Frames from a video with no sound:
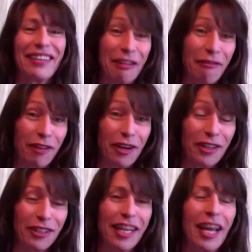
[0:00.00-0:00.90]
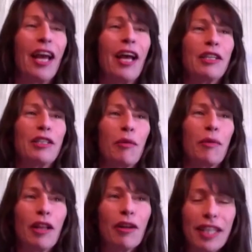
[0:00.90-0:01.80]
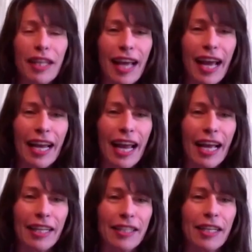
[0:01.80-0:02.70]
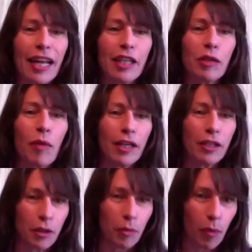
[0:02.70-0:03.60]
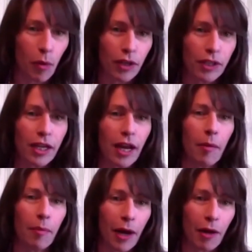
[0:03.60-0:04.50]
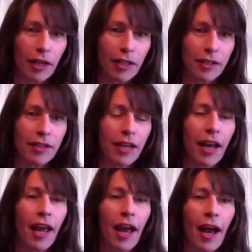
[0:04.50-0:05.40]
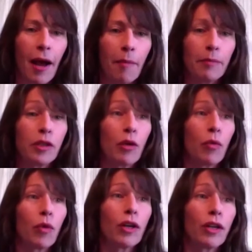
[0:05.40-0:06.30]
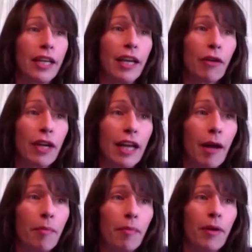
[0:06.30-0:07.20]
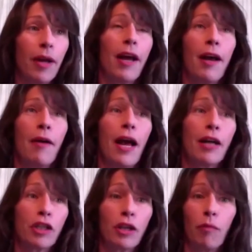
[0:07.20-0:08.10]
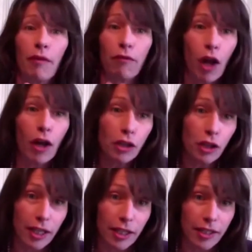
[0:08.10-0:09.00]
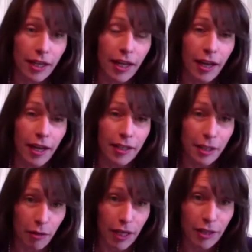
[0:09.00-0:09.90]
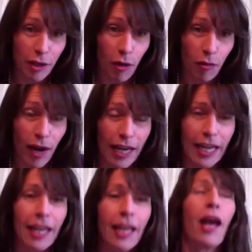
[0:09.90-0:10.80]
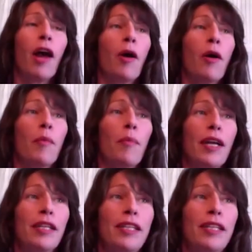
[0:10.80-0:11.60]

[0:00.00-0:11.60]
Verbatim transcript: or difficult. So we looked at that as a nice way to support uh, parents. Um, so we're gearing up. Uh, actually, we've launched this uh, series already, but